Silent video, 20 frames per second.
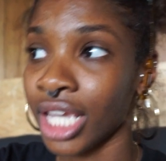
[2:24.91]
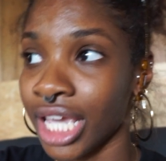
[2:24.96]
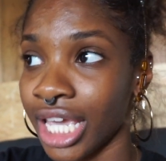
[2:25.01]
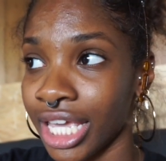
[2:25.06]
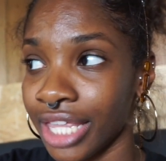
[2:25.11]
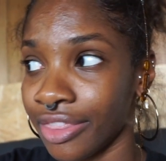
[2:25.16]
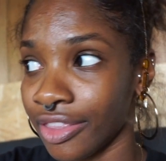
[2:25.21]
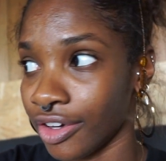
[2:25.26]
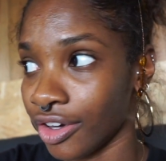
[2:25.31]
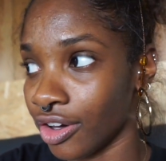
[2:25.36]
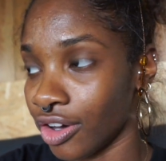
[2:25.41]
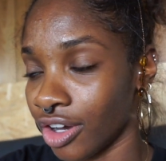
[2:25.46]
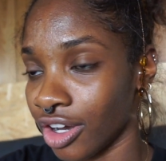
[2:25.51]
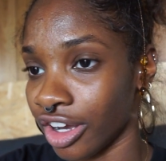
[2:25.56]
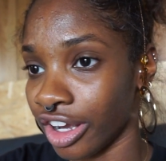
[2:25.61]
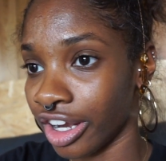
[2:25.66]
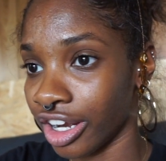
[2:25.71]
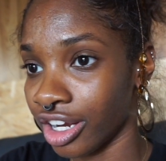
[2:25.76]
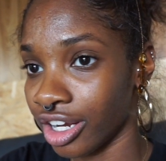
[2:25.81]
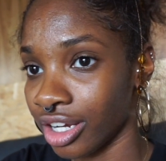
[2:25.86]
in the
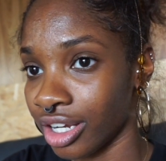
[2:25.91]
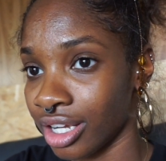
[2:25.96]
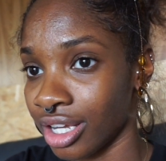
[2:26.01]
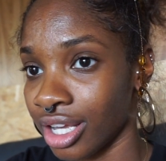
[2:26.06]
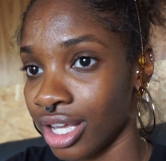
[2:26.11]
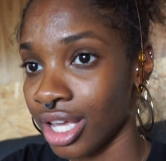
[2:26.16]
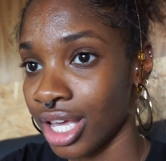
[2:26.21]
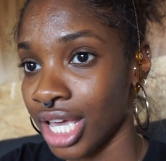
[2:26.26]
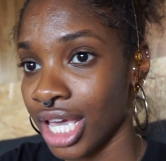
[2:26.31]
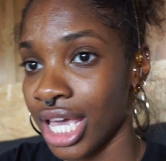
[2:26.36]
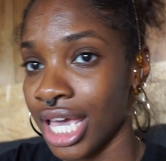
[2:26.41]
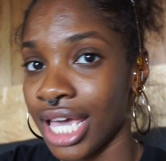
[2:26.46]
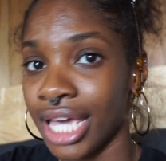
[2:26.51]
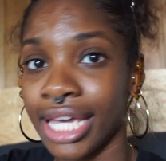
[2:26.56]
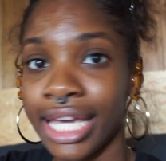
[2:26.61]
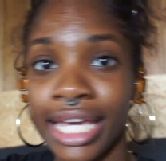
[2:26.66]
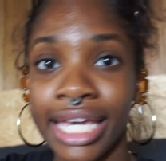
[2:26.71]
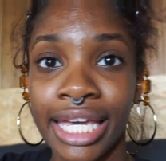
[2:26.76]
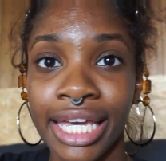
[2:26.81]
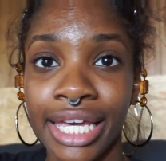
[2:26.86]
car.
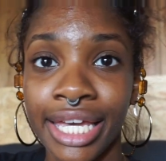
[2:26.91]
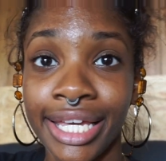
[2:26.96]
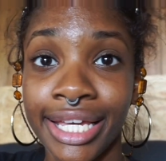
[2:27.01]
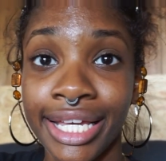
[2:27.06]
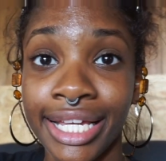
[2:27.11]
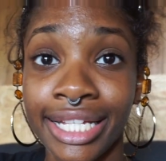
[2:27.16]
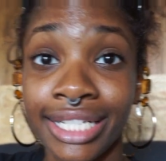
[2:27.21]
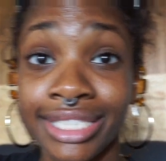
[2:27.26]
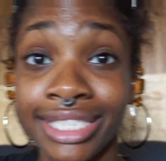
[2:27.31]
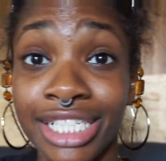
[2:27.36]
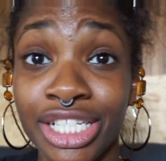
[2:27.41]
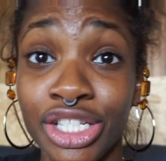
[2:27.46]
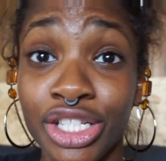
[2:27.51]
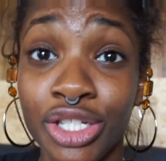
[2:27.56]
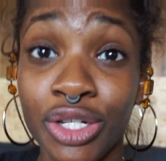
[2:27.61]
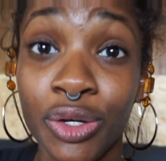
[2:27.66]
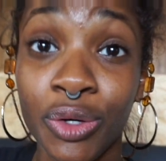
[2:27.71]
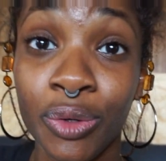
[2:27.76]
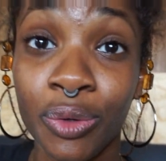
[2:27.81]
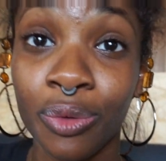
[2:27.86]
And
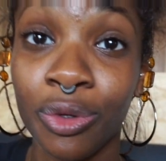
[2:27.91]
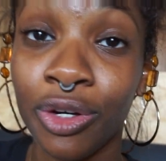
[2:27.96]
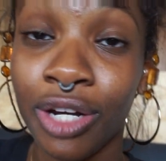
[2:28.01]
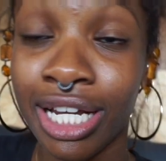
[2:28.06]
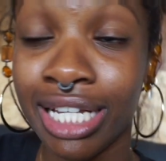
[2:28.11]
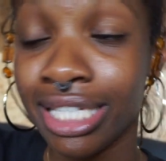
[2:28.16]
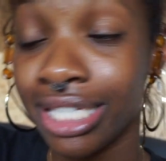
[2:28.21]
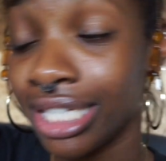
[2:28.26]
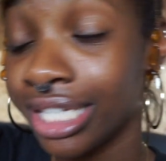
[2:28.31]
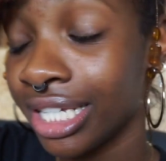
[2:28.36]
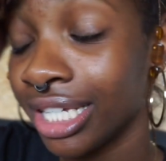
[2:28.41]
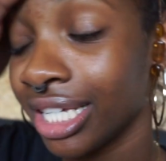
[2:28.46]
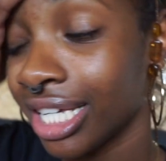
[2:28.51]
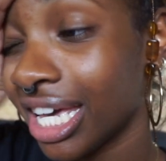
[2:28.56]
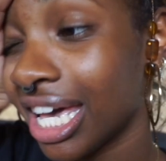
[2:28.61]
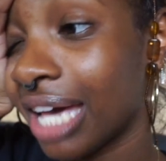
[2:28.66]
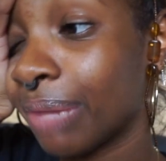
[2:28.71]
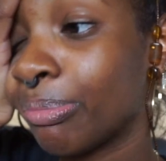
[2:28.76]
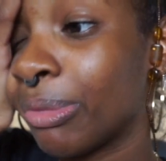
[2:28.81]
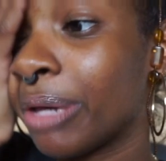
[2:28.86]
so crazy,
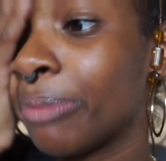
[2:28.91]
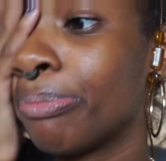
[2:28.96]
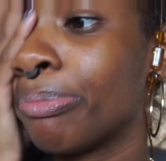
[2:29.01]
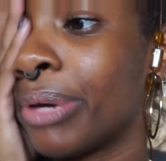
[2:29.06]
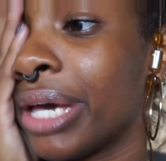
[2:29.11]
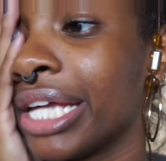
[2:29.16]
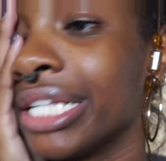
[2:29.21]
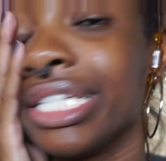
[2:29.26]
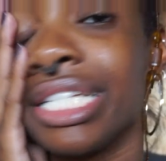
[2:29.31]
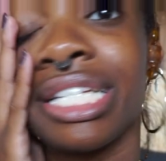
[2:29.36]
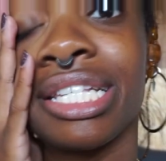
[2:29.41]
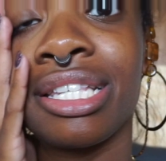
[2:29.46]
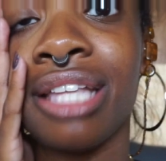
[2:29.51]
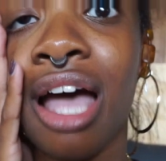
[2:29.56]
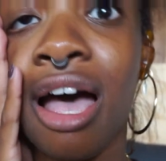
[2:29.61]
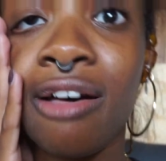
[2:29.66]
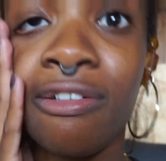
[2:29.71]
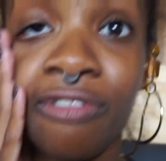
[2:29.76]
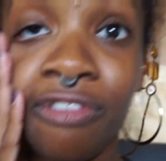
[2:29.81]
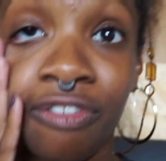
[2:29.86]
my bed does
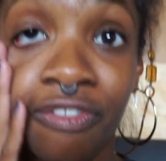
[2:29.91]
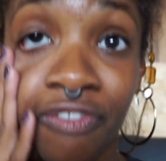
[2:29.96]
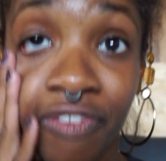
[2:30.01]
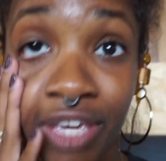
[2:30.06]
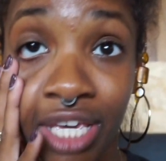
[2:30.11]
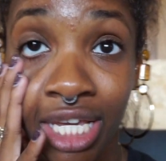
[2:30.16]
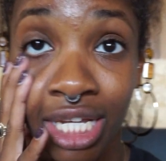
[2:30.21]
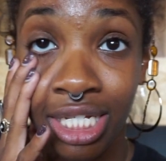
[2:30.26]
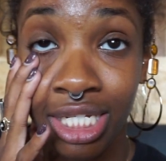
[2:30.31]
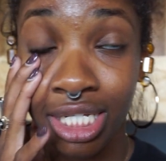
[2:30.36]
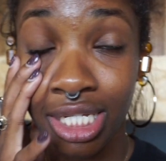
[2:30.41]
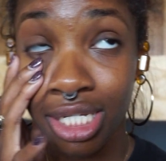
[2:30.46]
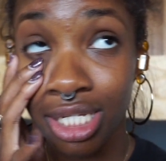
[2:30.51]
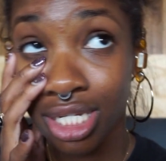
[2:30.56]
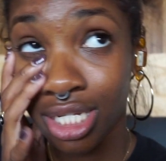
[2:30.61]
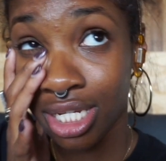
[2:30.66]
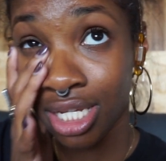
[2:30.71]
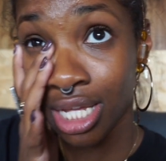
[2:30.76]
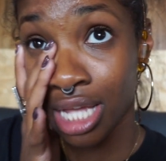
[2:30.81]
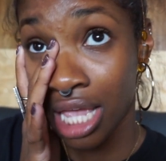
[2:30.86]
not fit,
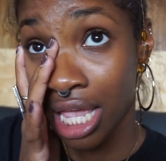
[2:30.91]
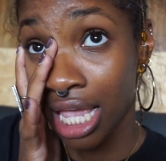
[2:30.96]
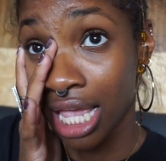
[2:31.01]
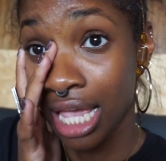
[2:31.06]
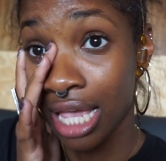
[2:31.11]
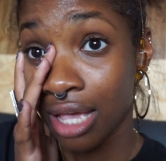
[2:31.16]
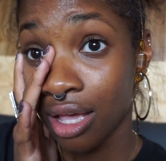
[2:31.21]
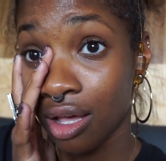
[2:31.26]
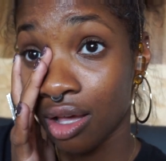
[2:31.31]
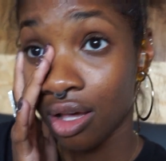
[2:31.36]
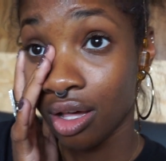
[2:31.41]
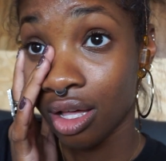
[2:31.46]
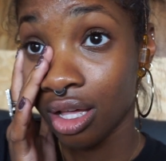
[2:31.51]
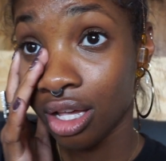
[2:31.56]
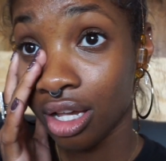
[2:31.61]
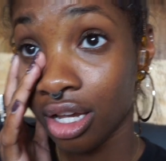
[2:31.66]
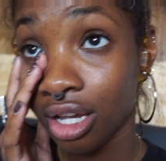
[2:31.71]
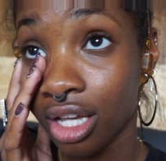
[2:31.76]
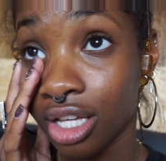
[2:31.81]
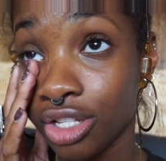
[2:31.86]

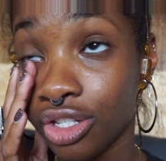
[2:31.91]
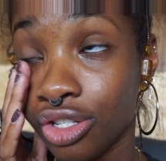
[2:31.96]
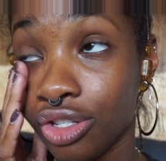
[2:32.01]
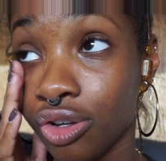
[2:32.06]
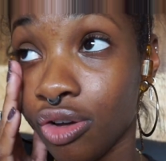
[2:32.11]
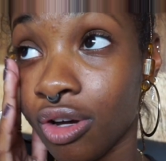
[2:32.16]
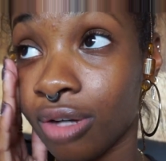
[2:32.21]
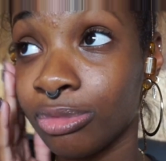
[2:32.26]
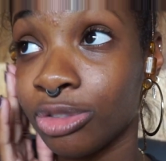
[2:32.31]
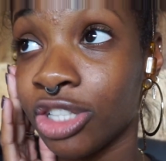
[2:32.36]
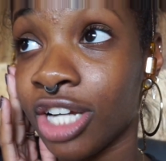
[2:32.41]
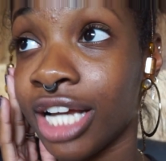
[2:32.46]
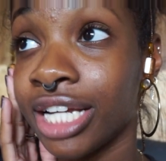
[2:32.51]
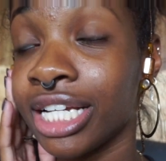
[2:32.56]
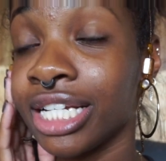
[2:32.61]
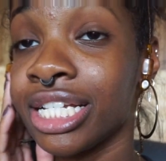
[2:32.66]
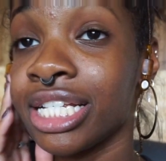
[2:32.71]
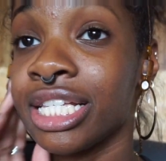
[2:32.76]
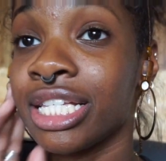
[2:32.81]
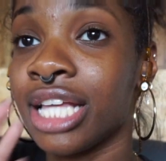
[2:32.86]
so I'm trying
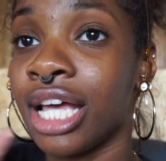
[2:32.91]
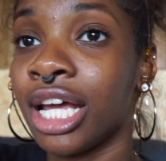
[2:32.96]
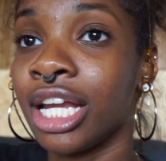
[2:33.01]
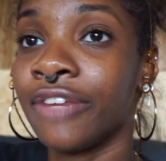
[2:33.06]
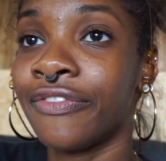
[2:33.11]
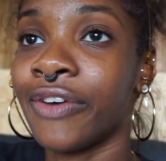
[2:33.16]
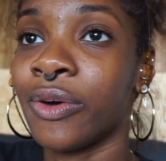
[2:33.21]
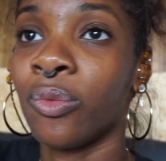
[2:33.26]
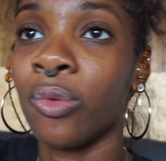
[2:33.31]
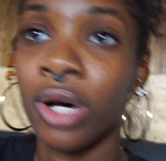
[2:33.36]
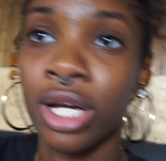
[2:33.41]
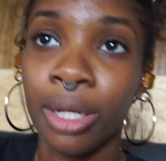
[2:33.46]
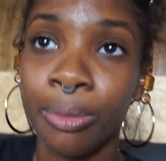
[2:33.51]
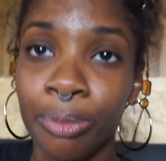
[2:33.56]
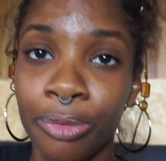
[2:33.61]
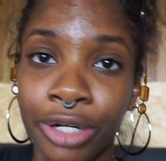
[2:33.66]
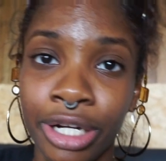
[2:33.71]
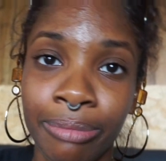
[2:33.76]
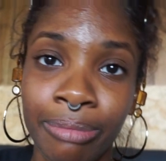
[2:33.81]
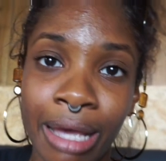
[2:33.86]
to decide if I want to
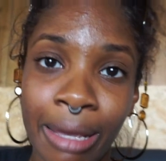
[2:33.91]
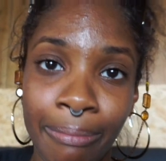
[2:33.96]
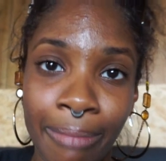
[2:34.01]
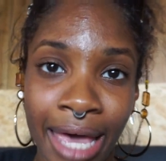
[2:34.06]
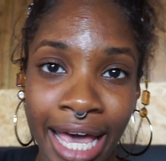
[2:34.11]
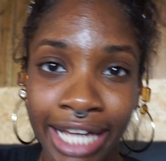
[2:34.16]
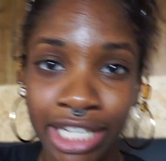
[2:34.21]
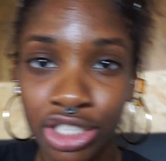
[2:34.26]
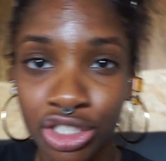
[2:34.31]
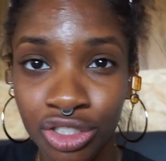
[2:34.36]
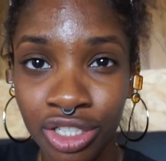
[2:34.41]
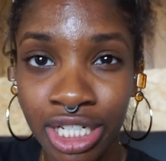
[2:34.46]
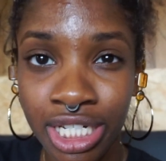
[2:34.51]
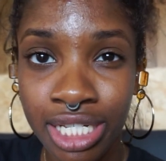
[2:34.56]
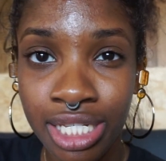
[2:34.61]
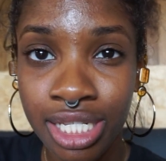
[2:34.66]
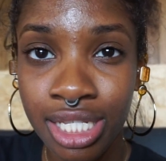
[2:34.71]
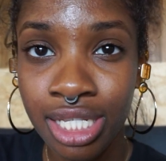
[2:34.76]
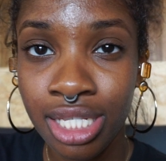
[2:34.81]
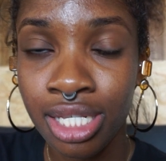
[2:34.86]
bring my
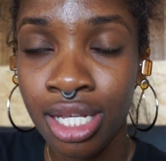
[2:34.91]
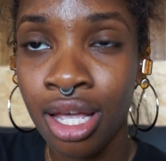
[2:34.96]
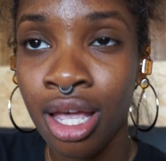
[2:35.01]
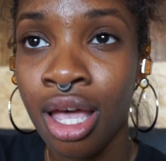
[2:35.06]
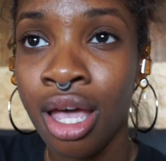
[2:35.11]
mattress